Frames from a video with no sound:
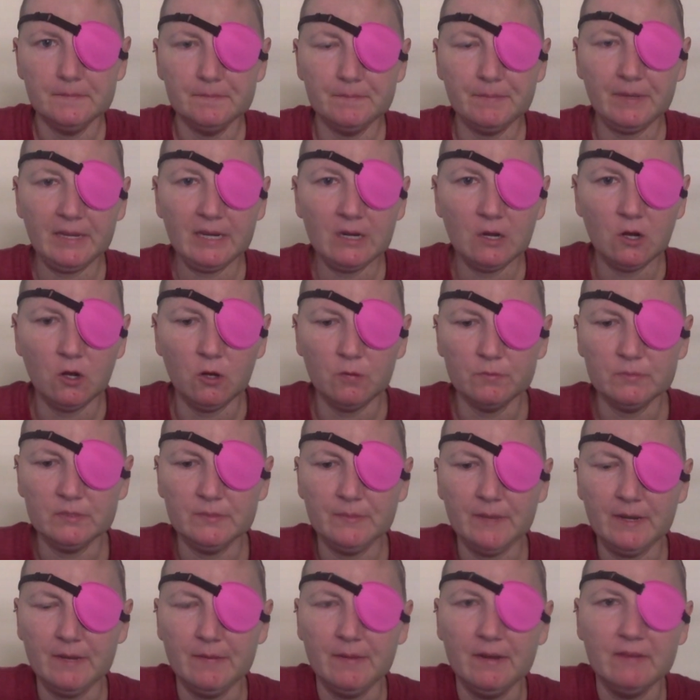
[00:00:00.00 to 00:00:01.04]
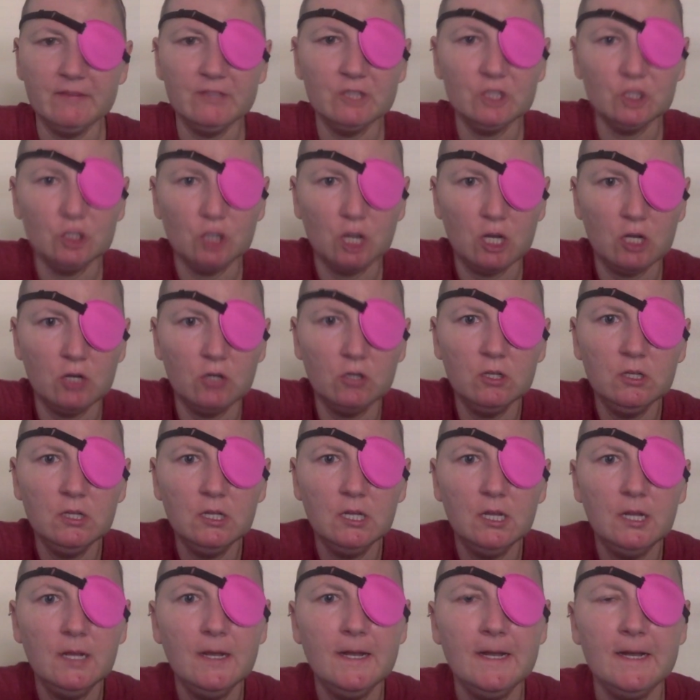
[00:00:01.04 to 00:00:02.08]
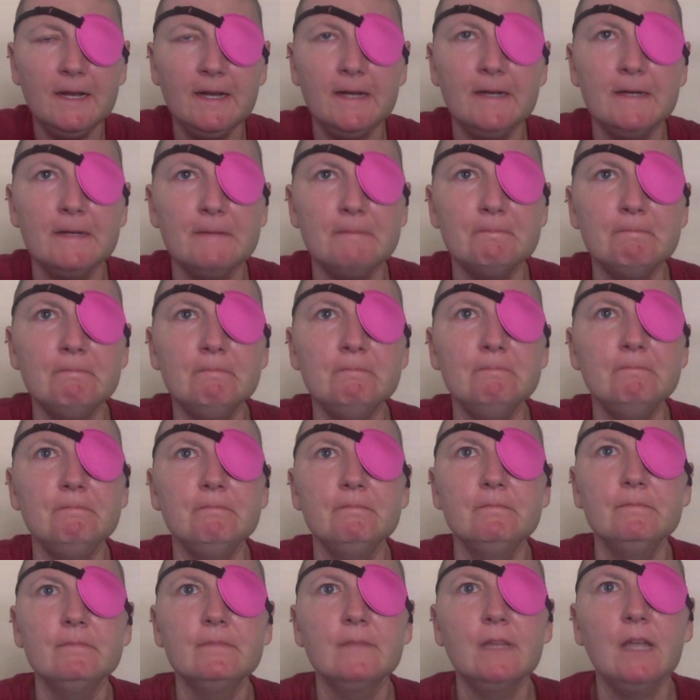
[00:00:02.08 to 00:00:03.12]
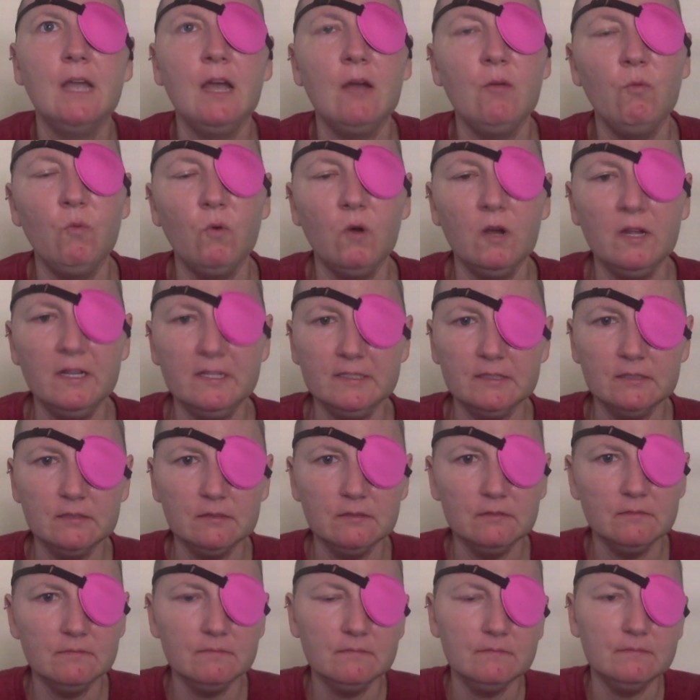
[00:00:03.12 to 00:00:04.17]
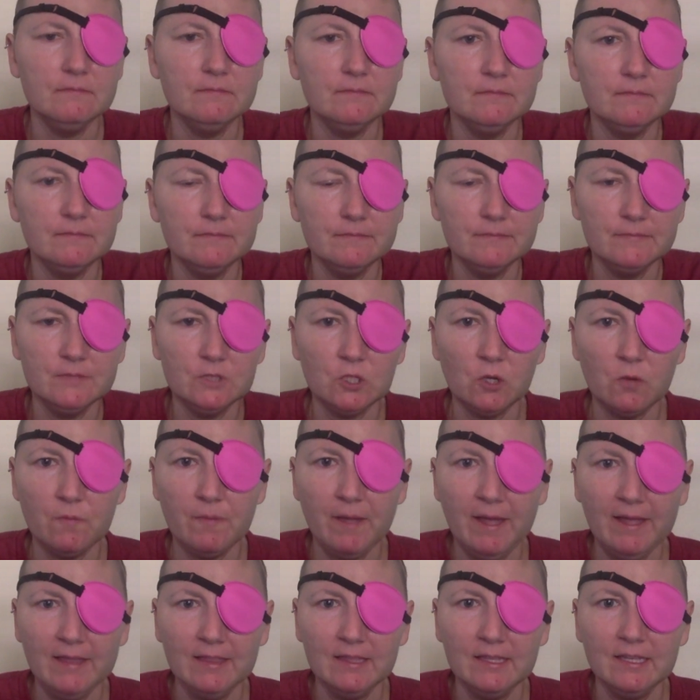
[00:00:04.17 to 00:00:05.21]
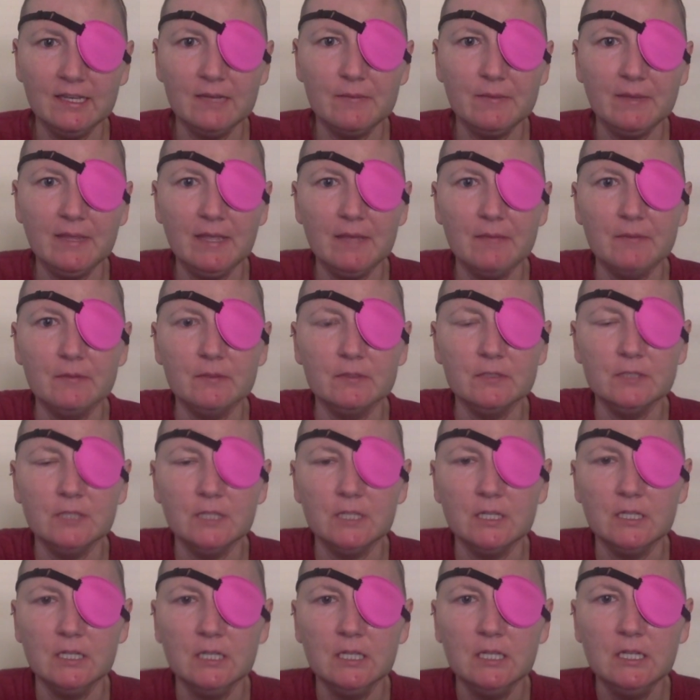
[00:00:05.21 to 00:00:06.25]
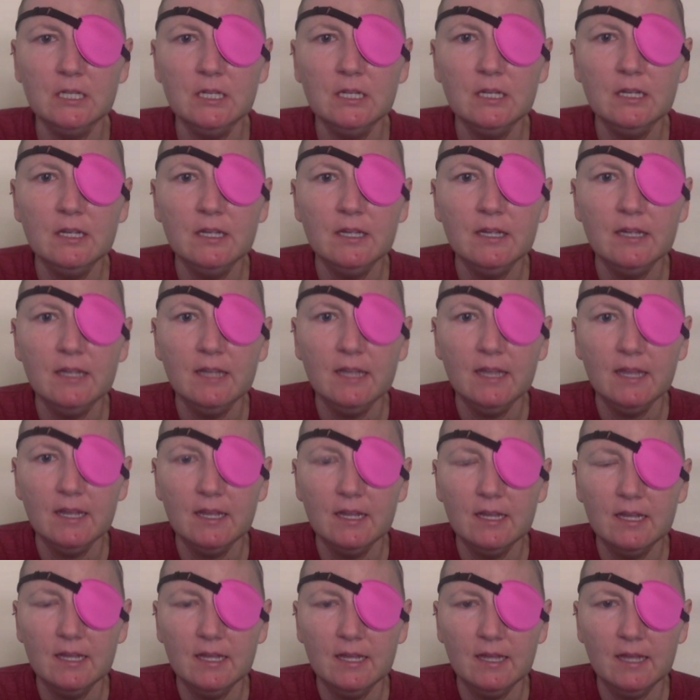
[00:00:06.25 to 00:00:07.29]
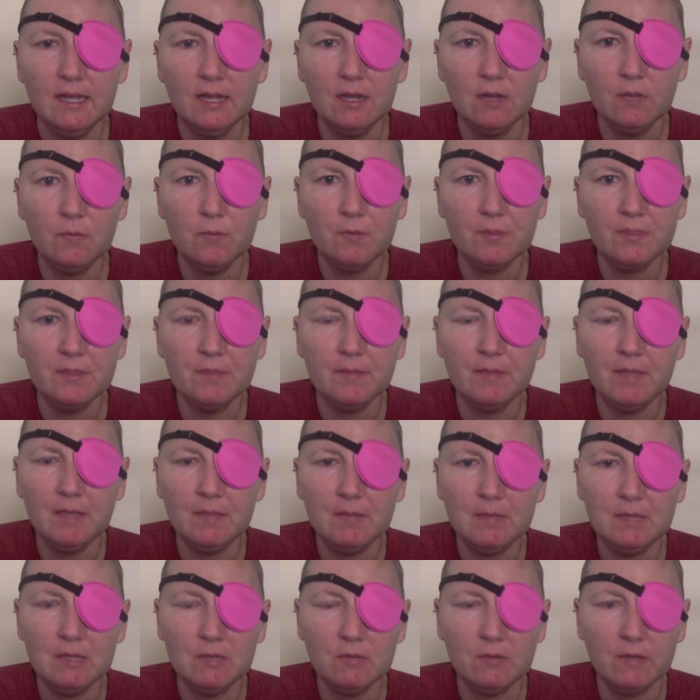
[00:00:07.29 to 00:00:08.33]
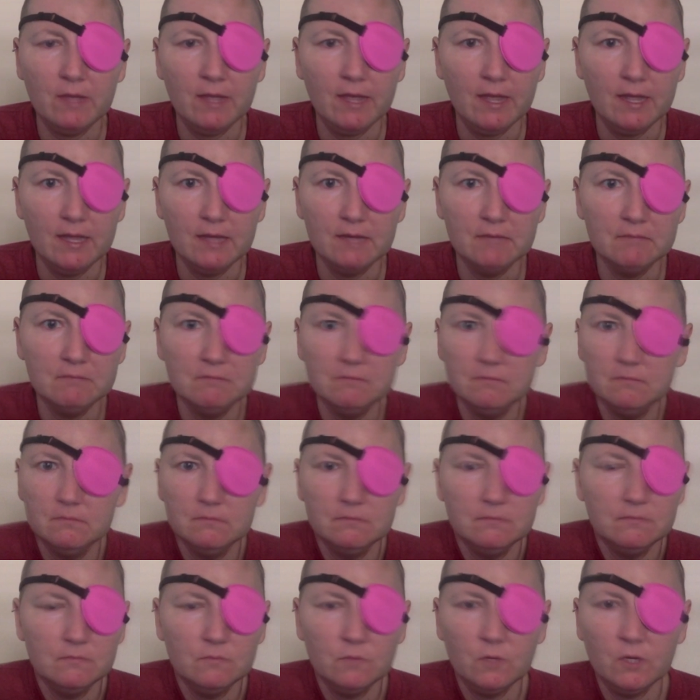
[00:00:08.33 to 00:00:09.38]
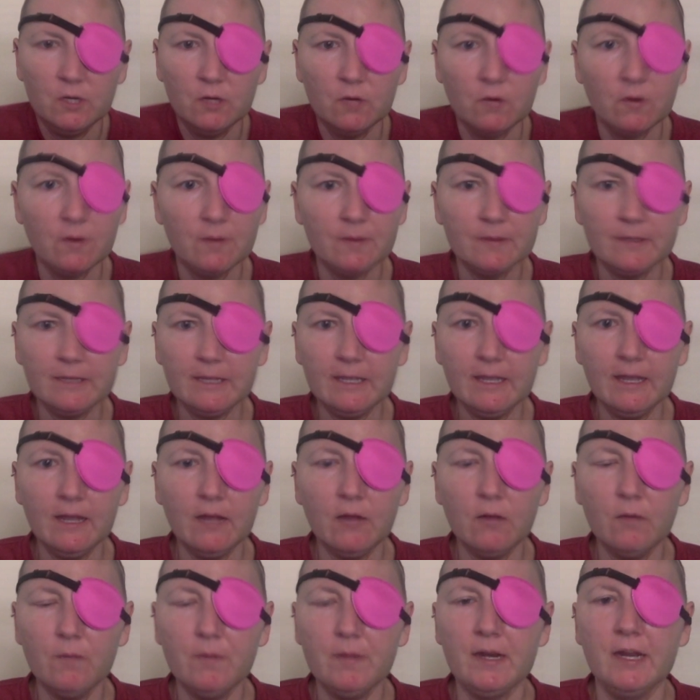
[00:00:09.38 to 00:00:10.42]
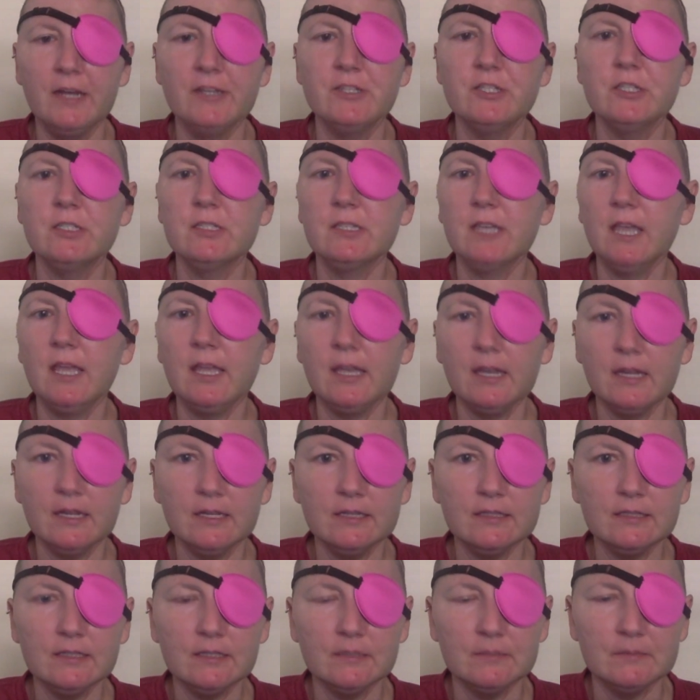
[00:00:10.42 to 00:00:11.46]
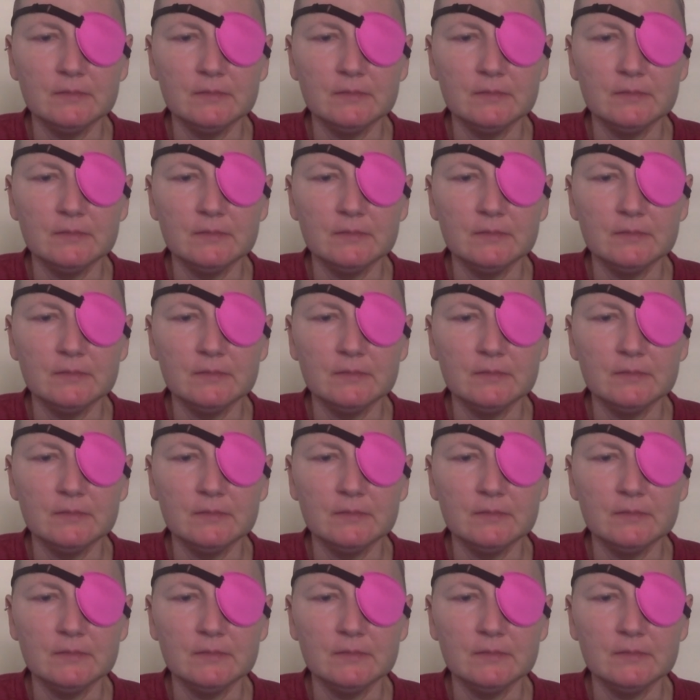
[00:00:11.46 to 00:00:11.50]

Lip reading: Being home's been a bit of a struggle. I want so badly to be able to help with the baby the way I would normally help, and I just can't.